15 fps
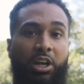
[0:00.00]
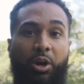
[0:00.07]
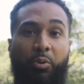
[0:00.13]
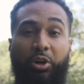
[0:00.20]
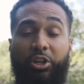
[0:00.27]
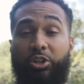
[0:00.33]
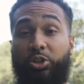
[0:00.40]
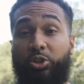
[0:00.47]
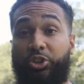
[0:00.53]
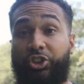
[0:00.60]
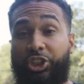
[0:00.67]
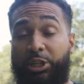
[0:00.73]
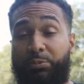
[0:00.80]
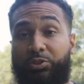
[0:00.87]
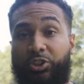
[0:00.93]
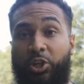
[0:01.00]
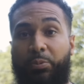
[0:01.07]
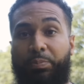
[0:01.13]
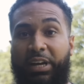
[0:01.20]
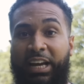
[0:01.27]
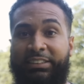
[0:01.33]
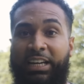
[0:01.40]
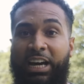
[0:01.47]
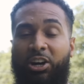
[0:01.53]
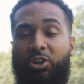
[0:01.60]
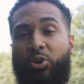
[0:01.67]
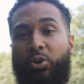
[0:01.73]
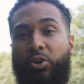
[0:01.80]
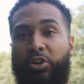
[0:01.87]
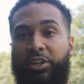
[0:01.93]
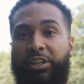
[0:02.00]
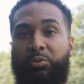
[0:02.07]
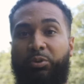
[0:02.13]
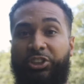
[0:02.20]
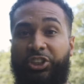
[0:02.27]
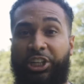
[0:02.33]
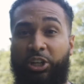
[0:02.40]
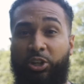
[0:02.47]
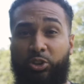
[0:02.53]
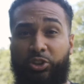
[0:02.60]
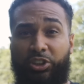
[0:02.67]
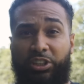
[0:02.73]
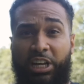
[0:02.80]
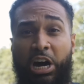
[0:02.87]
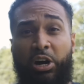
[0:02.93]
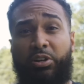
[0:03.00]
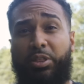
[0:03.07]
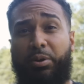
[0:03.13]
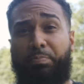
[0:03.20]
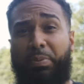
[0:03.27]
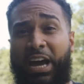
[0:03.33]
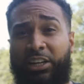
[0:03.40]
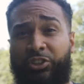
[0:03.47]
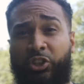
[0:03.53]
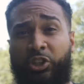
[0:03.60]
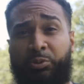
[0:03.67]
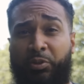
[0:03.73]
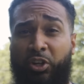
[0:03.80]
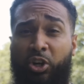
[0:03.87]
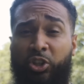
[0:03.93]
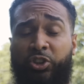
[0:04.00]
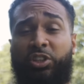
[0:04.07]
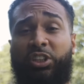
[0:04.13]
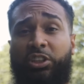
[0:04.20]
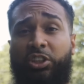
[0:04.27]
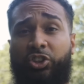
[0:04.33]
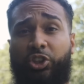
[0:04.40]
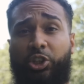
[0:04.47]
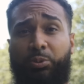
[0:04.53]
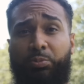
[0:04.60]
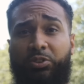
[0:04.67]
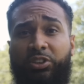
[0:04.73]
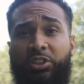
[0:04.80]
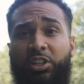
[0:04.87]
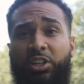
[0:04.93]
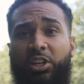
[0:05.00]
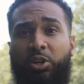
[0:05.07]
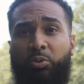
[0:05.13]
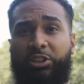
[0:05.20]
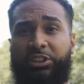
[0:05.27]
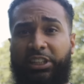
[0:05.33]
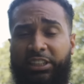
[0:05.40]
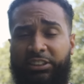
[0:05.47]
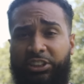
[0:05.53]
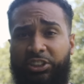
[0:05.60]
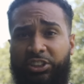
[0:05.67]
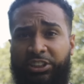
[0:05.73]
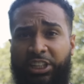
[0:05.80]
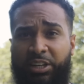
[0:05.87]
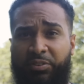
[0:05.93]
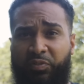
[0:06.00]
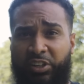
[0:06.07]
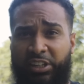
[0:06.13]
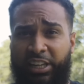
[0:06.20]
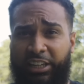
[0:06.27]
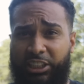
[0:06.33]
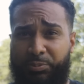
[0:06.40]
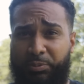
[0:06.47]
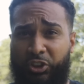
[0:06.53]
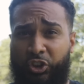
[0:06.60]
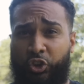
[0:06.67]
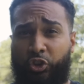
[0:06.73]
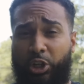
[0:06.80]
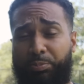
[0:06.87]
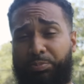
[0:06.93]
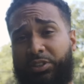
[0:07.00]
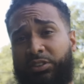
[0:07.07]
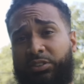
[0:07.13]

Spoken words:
and when you use cheap soap, it has alcohol in it, which kills not only the bad germs but also the good germs, which leaves your skin feeling like it's been stripped.